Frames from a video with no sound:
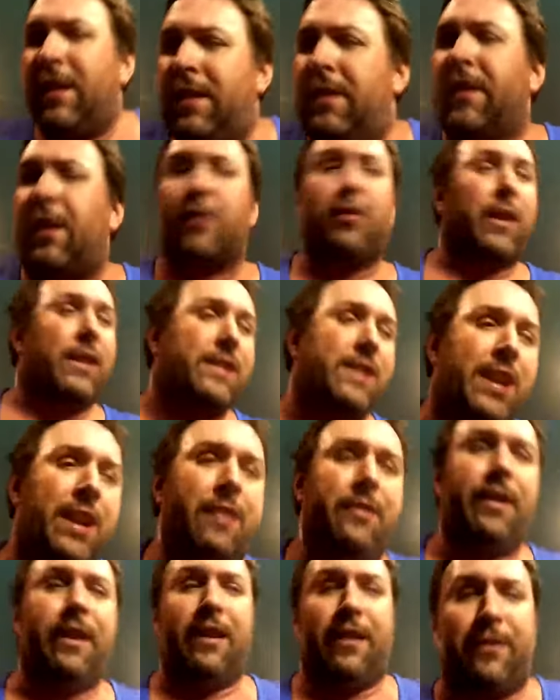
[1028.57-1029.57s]
the
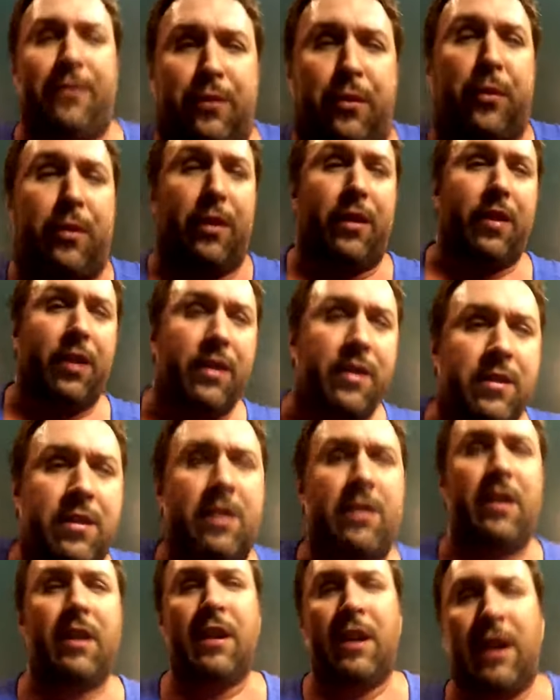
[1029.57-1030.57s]
criteria for
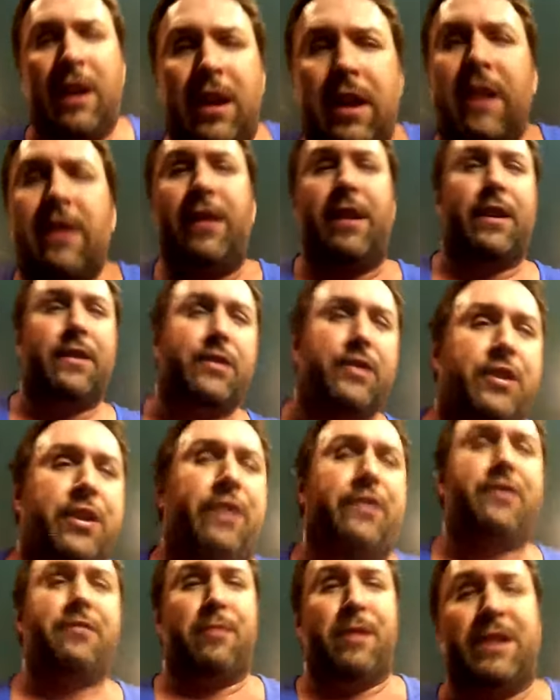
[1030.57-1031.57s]
their
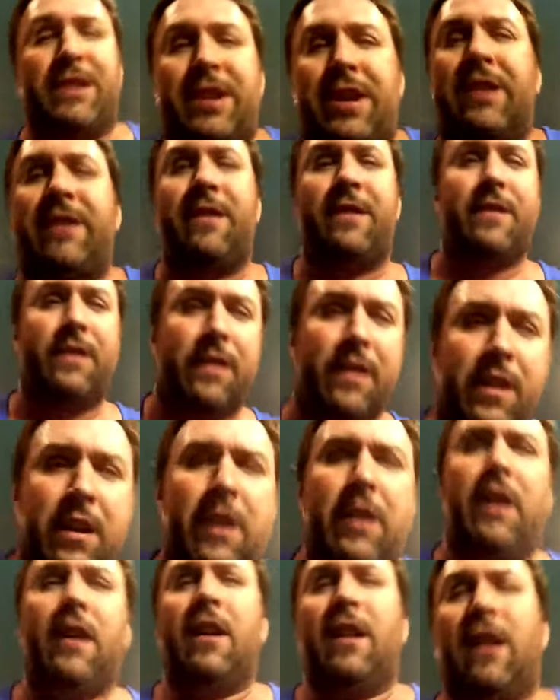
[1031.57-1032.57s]
judgment
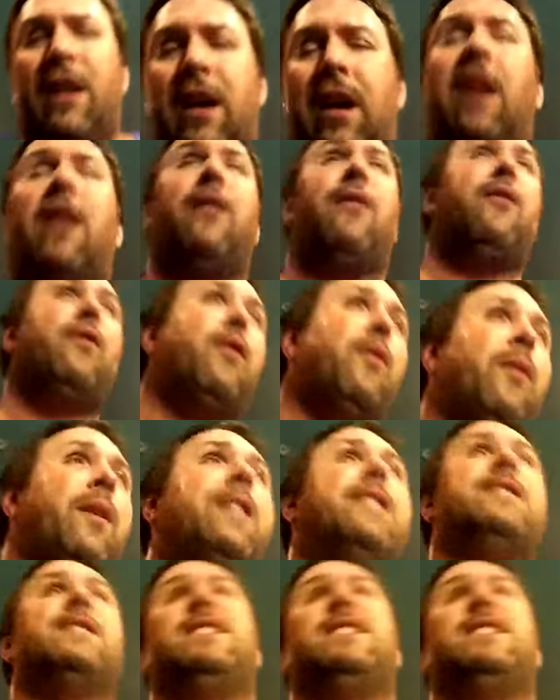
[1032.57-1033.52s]
of what is